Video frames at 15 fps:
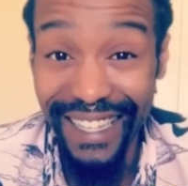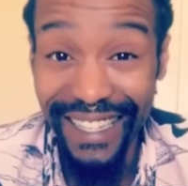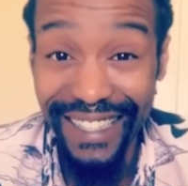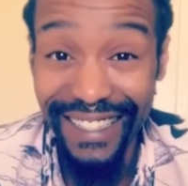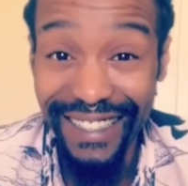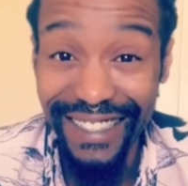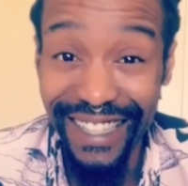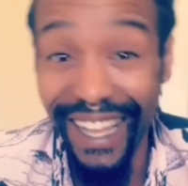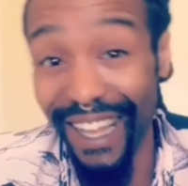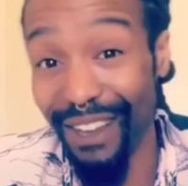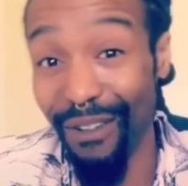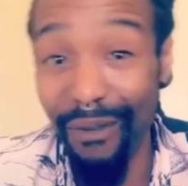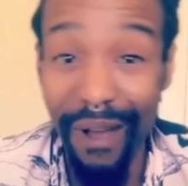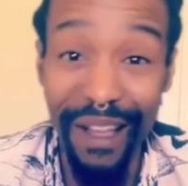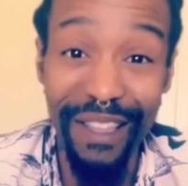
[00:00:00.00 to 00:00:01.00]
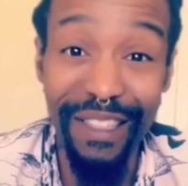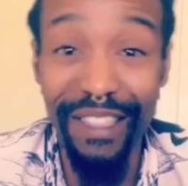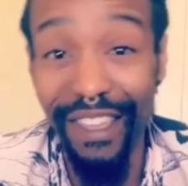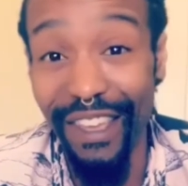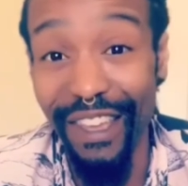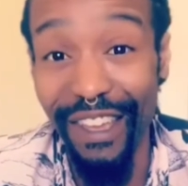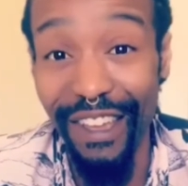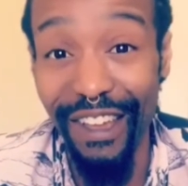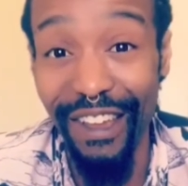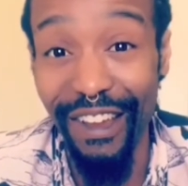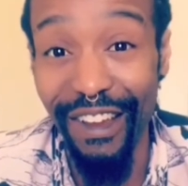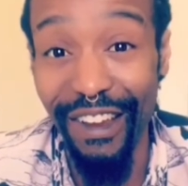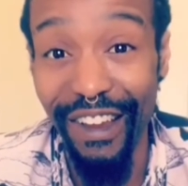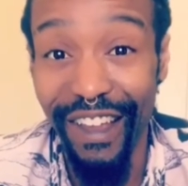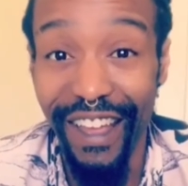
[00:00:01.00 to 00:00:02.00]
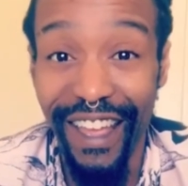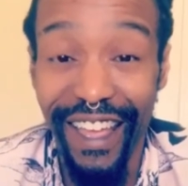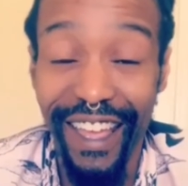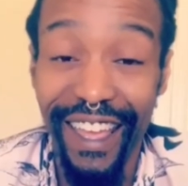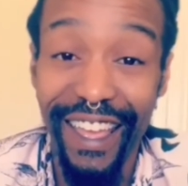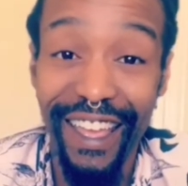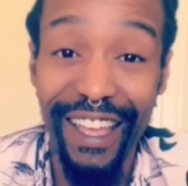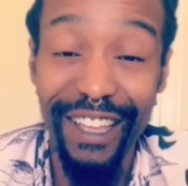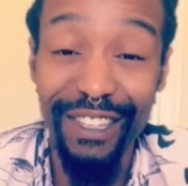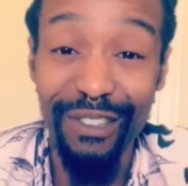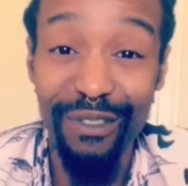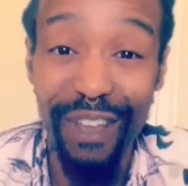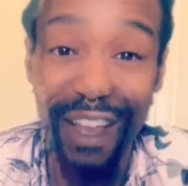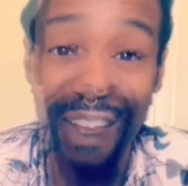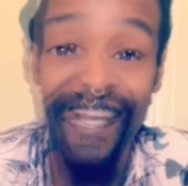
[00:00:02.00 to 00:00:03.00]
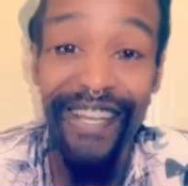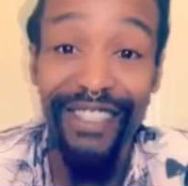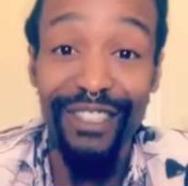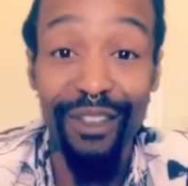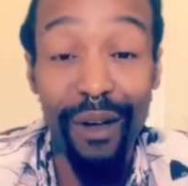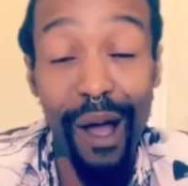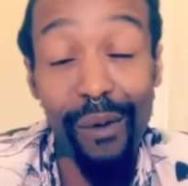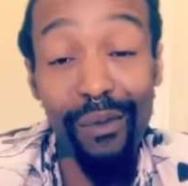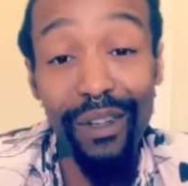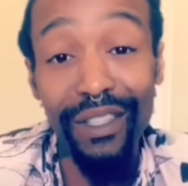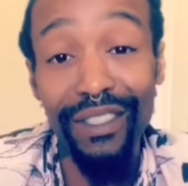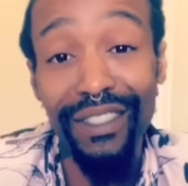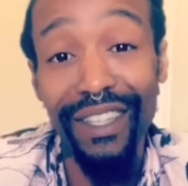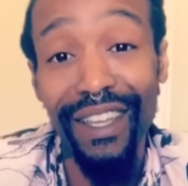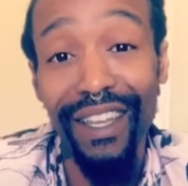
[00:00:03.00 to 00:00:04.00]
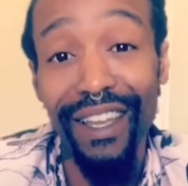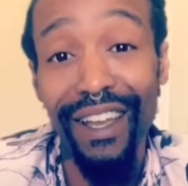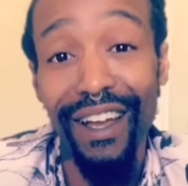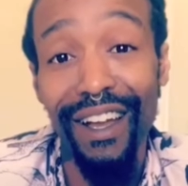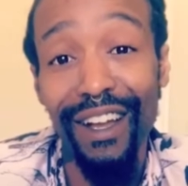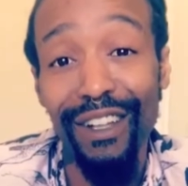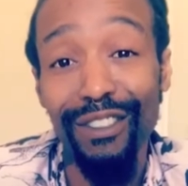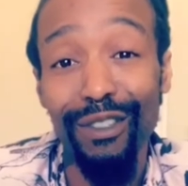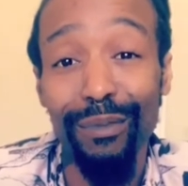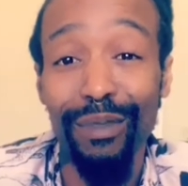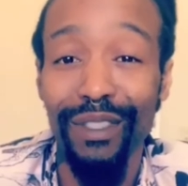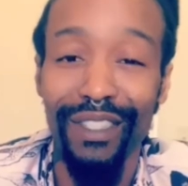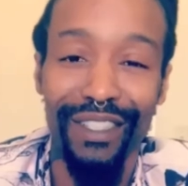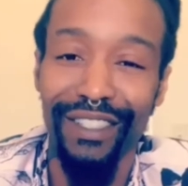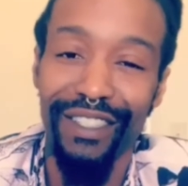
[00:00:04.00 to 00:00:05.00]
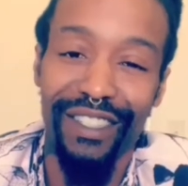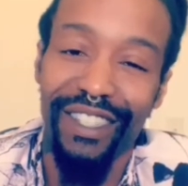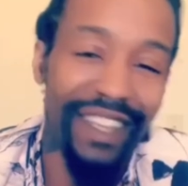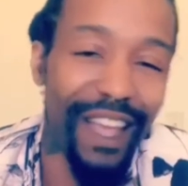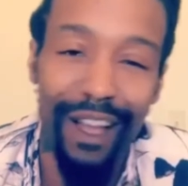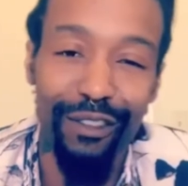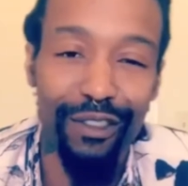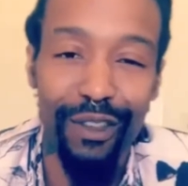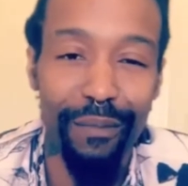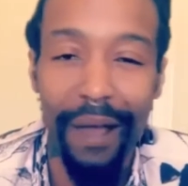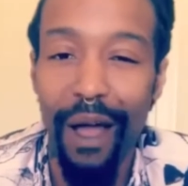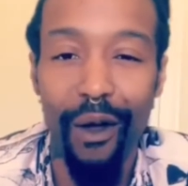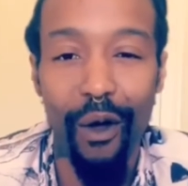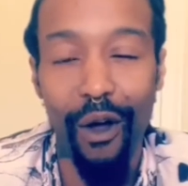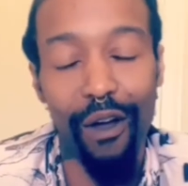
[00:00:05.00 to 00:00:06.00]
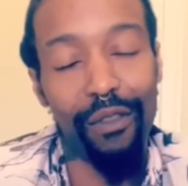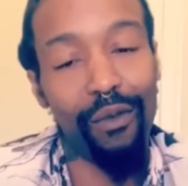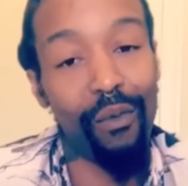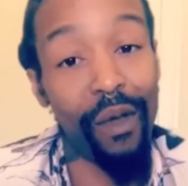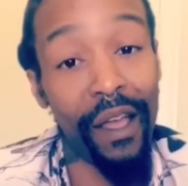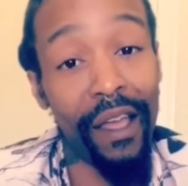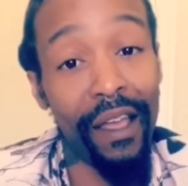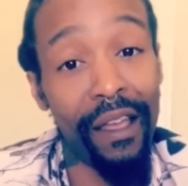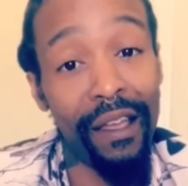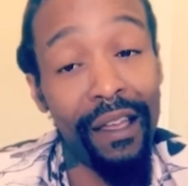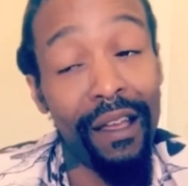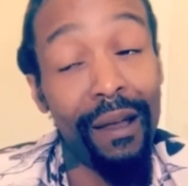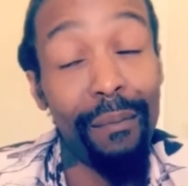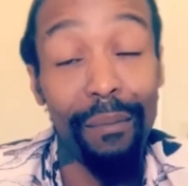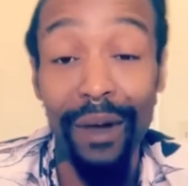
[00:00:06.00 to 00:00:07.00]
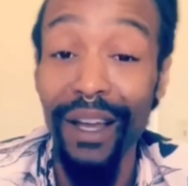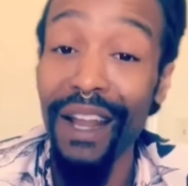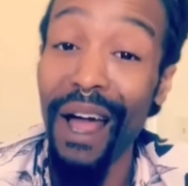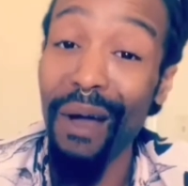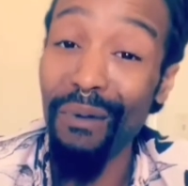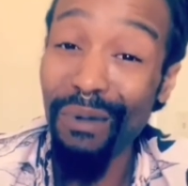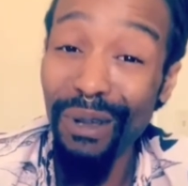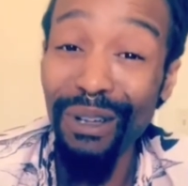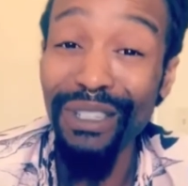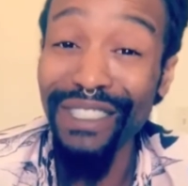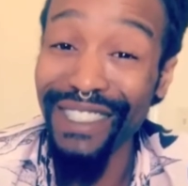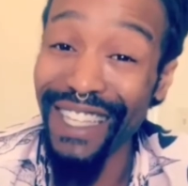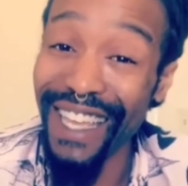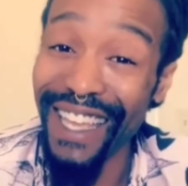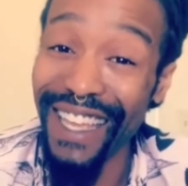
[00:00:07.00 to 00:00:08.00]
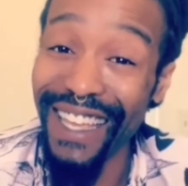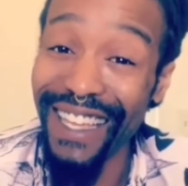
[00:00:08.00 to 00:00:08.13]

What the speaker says: not quite there, and you kind of like, so I wouldn't say 100% just count them out all the way, but I will say